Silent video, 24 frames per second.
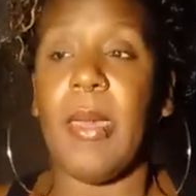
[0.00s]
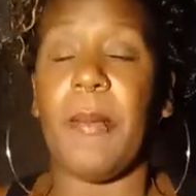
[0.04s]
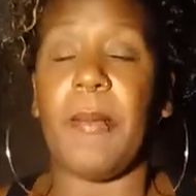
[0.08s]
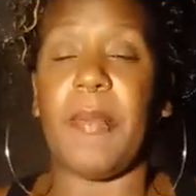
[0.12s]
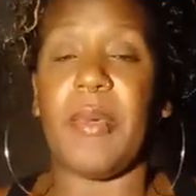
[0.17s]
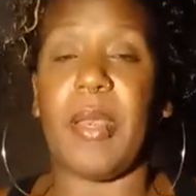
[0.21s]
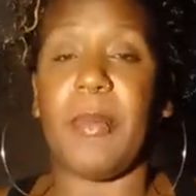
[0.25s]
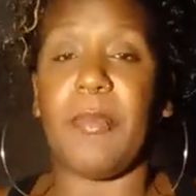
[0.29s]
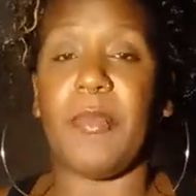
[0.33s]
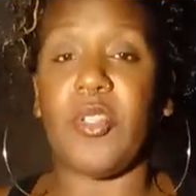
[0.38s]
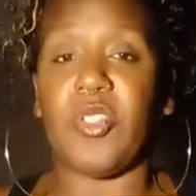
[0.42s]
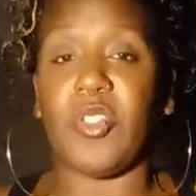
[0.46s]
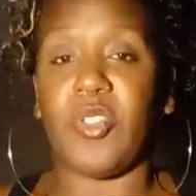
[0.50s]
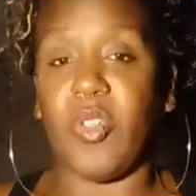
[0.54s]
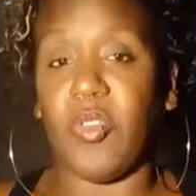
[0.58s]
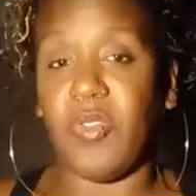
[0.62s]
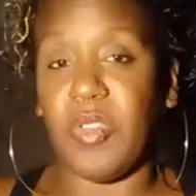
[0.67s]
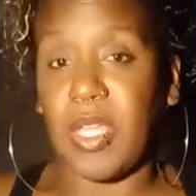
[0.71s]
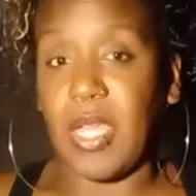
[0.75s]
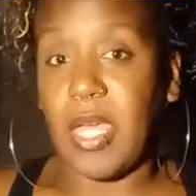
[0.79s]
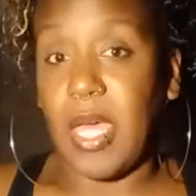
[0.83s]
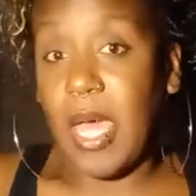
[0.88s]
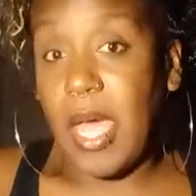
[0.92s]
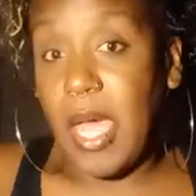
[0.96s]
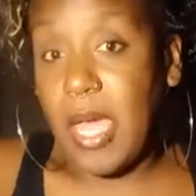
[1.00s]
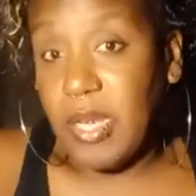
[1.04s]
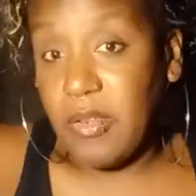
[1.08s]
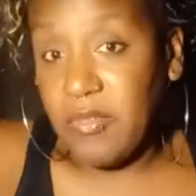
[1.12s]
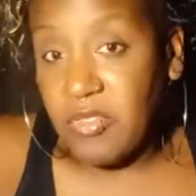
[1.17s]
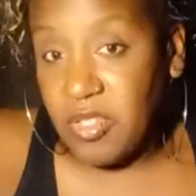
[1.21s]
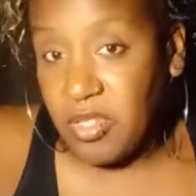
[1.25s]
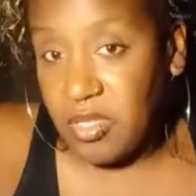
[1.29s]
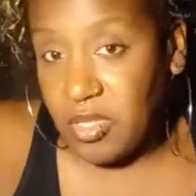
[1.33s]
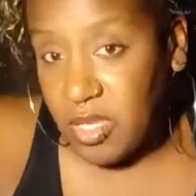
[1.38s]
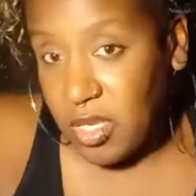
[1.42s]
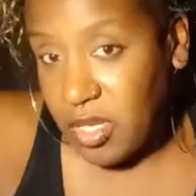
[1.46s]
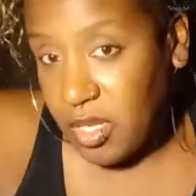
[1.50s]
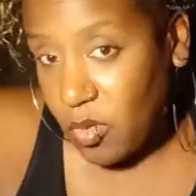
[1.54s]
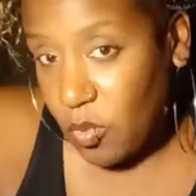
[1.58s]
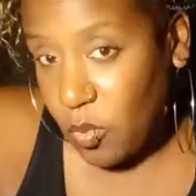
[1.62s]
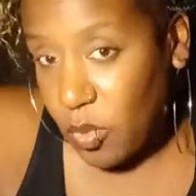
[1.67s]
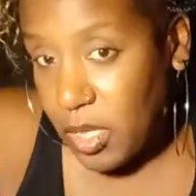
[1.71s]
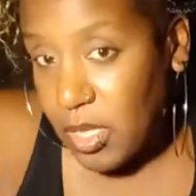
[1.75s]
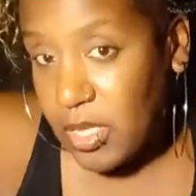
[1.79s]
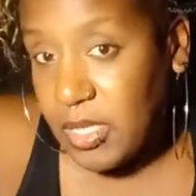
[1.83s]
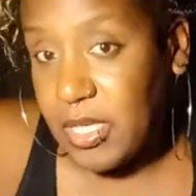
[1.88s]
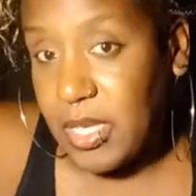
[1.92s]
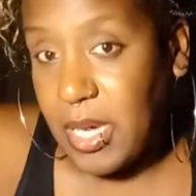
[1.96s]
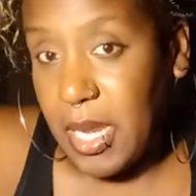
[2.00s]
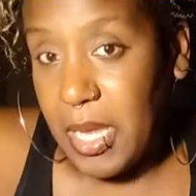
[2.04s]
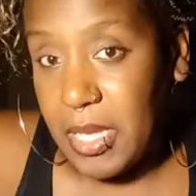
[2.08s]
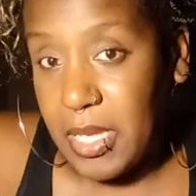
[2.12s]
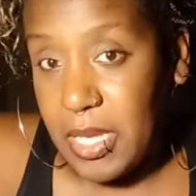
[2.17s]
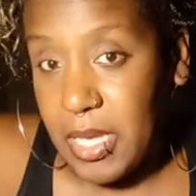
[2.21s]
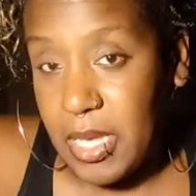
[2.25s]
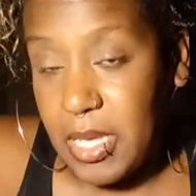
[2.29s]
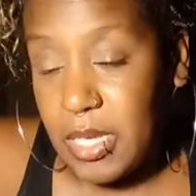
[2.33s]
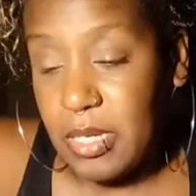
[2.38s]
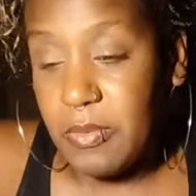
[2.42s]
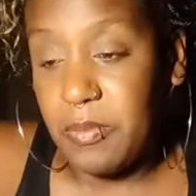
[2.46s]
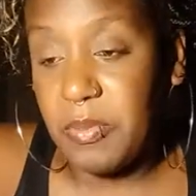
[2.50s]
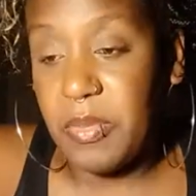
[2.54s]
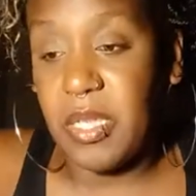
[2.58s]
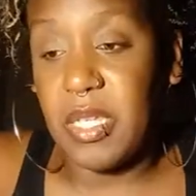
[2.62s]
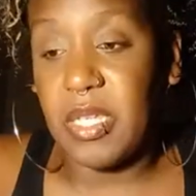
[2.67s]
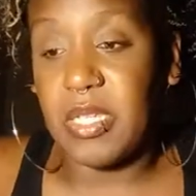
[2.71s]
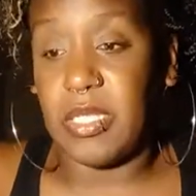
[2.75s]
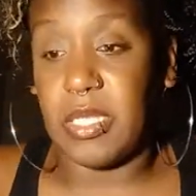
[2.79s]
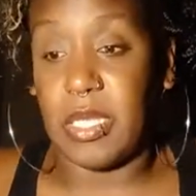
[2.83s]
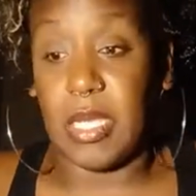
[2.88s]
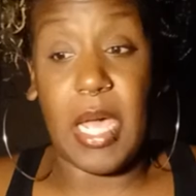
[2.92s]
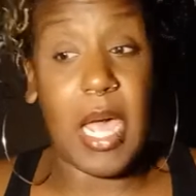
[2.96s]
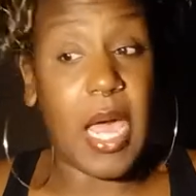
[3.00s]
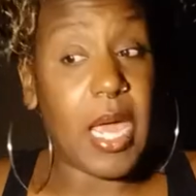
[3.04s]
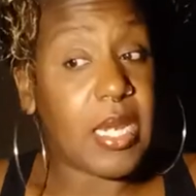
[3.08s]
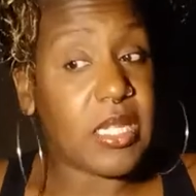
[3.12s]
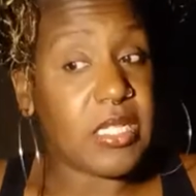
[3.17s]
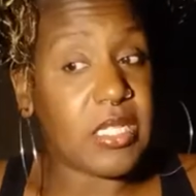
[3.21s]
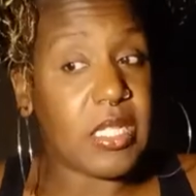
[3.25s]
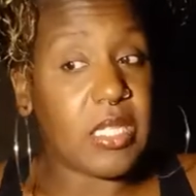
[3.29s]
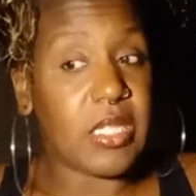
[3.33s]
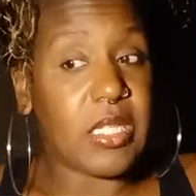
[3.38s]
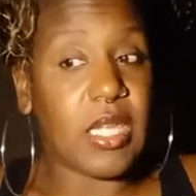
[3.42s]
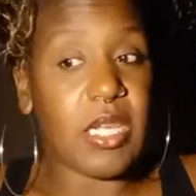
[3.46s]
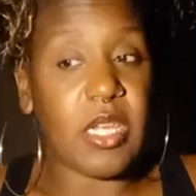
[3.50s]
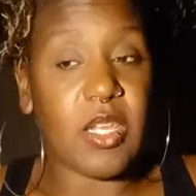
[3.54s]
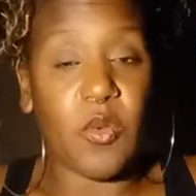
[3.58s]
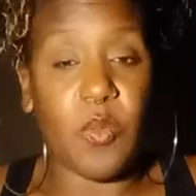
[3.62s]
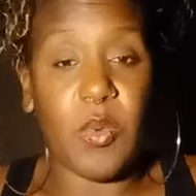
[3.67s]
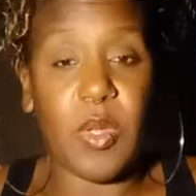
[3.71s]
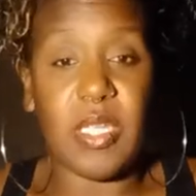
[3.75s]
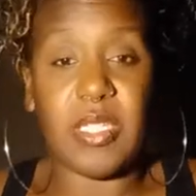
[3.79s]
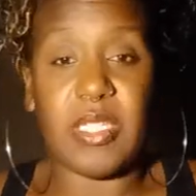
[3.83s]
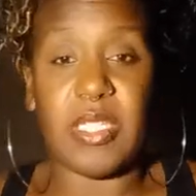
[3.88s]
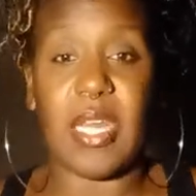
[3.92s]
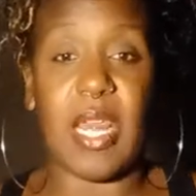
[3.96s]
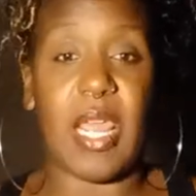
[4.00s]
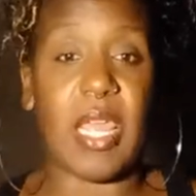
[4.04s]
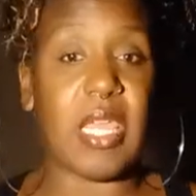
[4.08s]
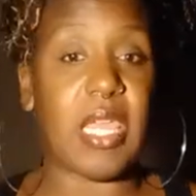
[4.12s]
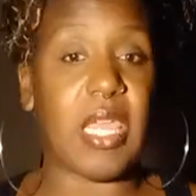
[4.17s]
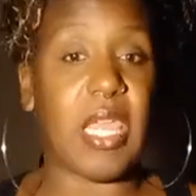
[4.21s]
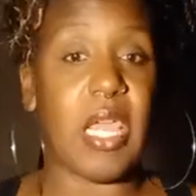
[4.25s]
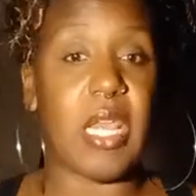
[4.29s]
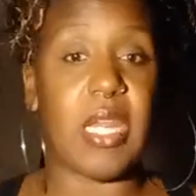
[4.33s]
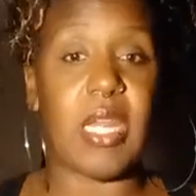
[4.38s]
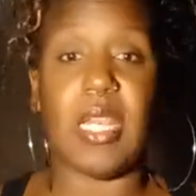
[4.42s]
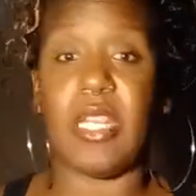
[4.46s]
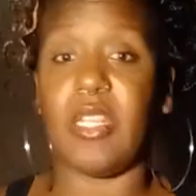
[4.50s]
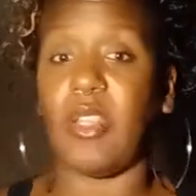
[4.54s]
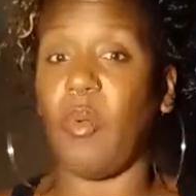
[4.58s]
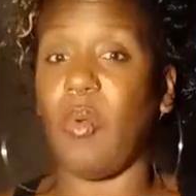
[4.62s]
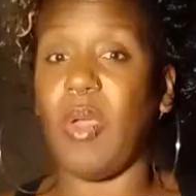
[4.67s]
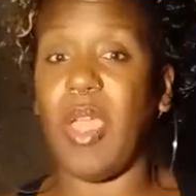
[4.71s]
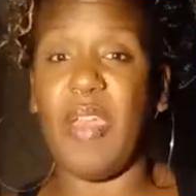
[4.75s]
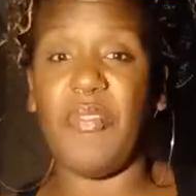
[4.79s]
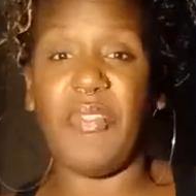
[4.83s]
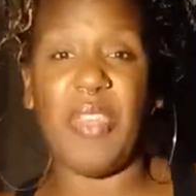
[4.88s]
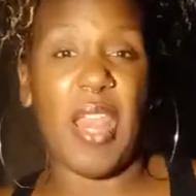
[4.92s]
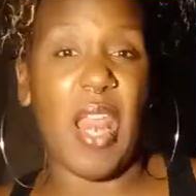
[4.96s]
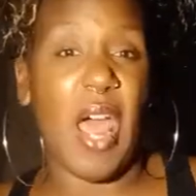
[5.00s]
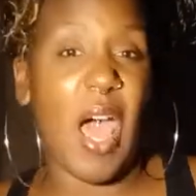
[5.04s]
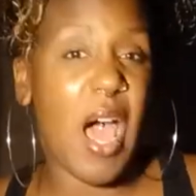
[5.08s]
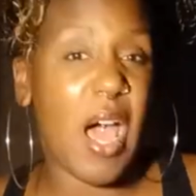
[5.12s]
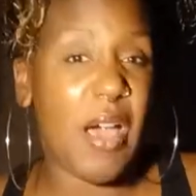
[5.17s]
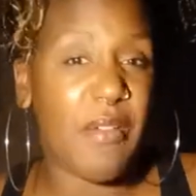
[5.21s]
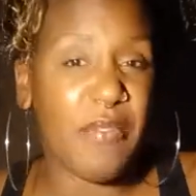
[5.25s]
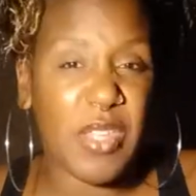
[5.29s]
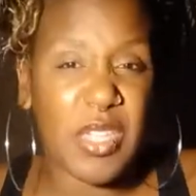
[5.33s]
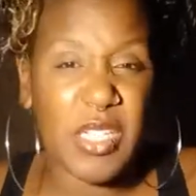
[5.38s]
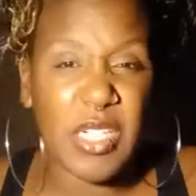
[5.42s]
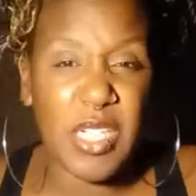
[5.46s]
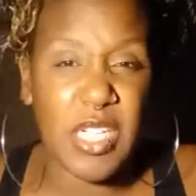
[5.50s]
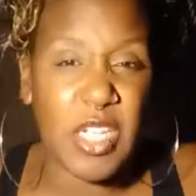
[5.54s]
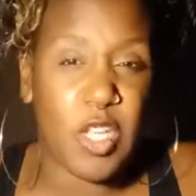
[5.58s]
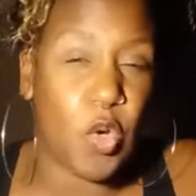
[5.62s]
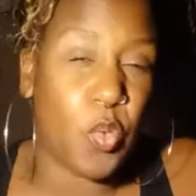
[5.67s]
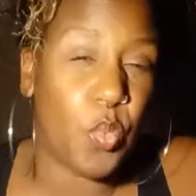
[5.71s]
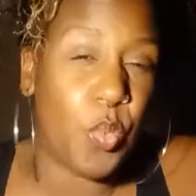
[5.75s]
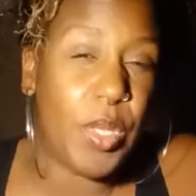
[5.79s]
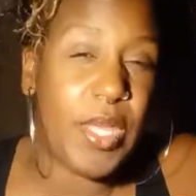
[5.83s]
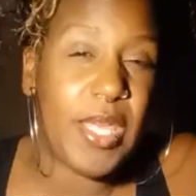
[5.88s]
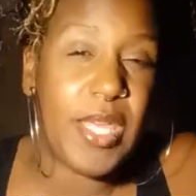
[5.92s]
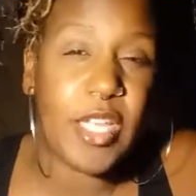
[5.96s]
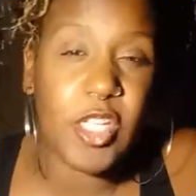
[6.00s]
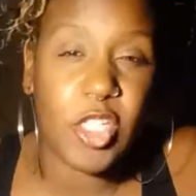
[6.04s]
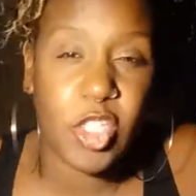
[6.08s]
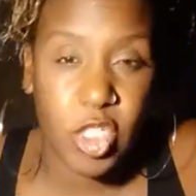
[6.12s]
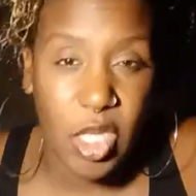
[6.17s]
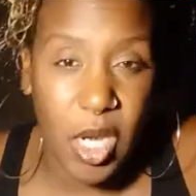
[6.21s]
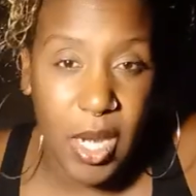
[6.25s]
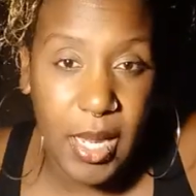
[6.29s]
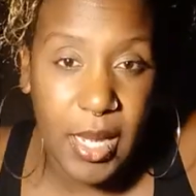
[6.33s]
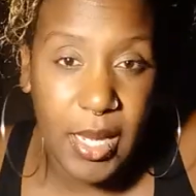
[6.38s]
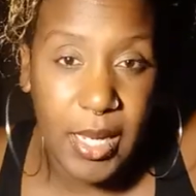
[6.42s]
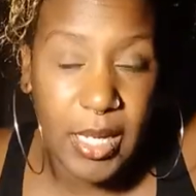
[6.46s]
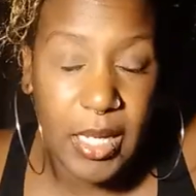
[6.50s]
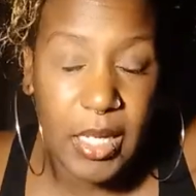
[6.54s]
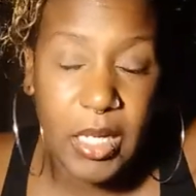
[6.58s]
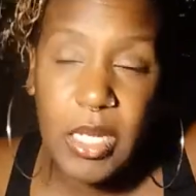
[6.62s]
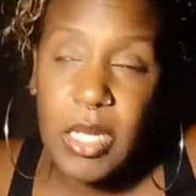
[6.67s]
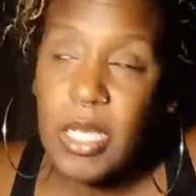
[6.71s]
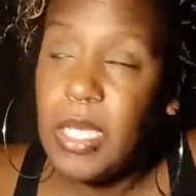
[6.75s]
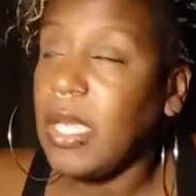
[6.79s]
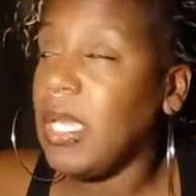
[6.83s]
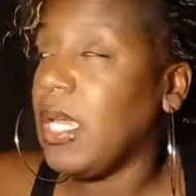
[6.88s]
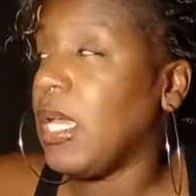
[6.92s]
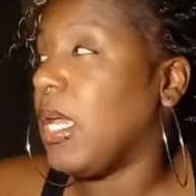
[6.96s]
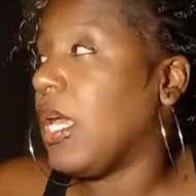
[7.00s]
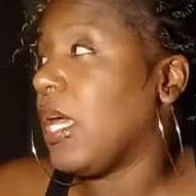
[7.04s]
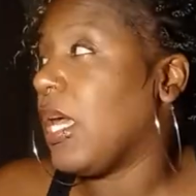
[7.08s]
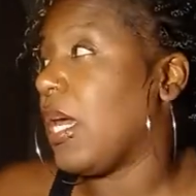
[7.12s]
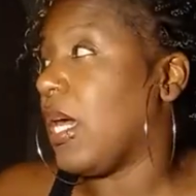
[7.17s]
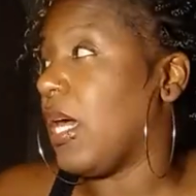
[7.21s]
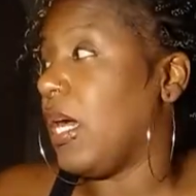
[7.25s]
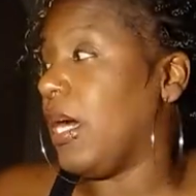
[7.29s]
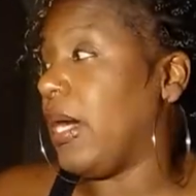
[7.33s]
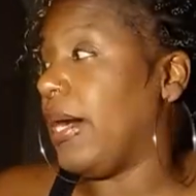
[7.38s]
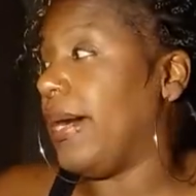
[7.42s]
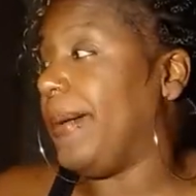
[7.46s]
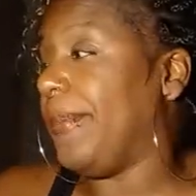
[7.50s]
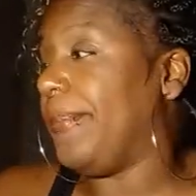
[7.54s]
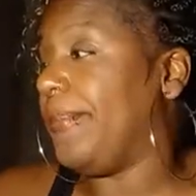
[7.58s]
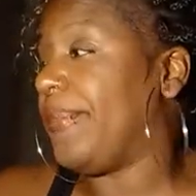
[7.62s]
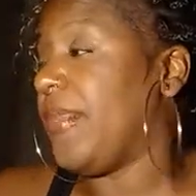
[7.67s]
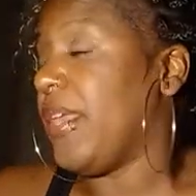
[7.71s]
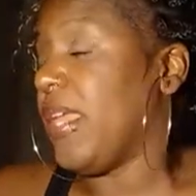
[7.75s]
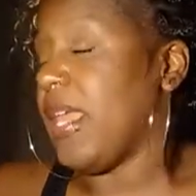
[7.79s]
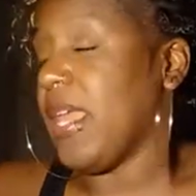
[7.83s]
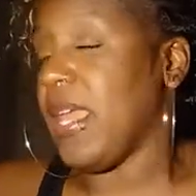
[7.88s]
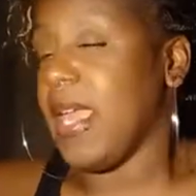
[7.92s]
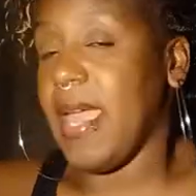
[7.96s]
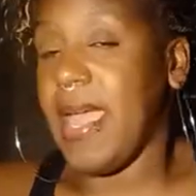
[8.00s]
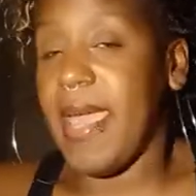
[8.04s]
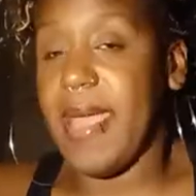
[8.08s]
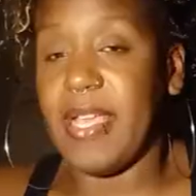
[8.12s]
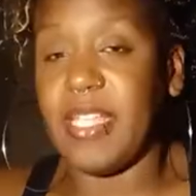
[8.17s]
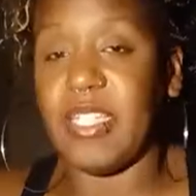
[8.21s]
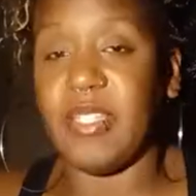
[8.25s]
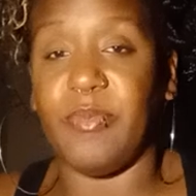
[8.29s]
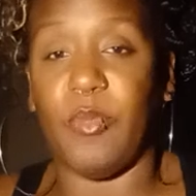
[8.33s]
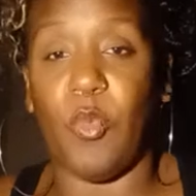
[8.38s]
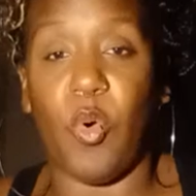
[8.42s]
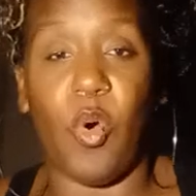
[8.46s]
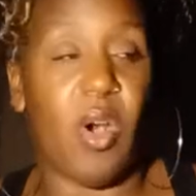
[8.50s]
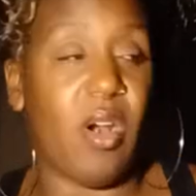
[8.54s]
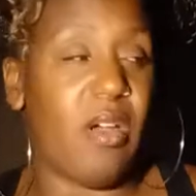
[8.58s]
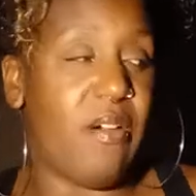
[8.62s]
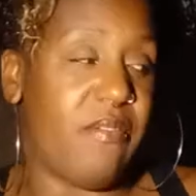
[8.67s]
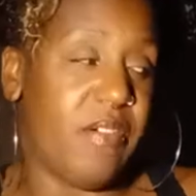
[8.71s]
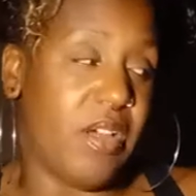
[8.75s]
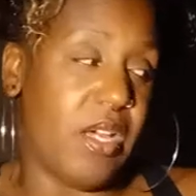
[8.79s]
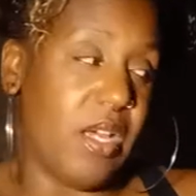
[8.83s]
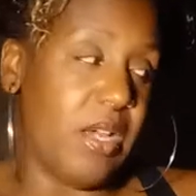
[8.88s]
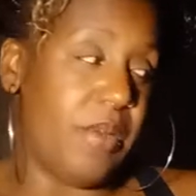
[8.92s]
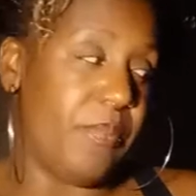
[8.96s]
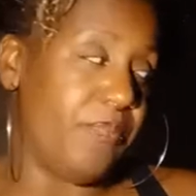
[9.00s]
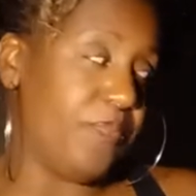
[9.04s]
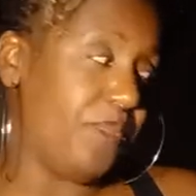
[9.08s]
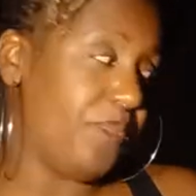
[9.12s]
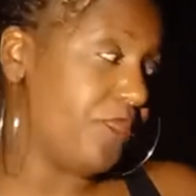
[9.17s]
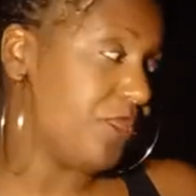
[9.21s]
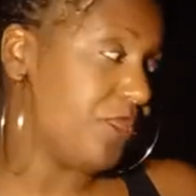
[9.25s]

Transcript: But I'm going to show you the kind of synthetic wigs that I get. Because the kind of synthetic wigs that I get don't have that, obviously, a wig shine. It has more of a